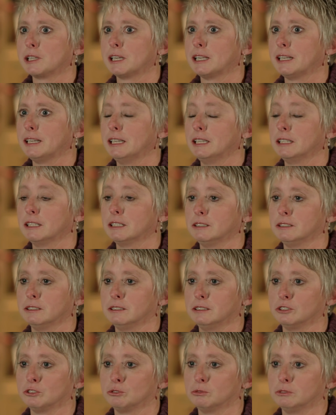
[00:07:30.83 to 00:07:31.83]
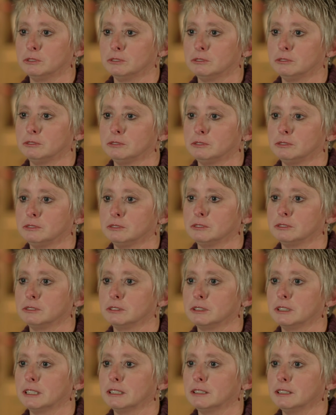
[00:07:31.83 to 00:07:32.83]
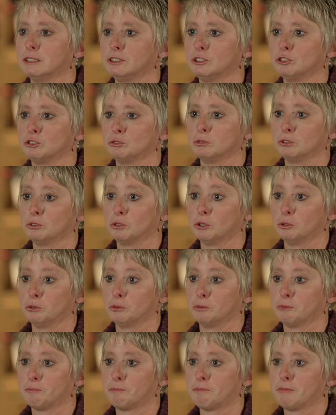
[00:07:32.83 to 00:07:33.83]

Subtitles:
gotta hang on to this one. I can't let this one go.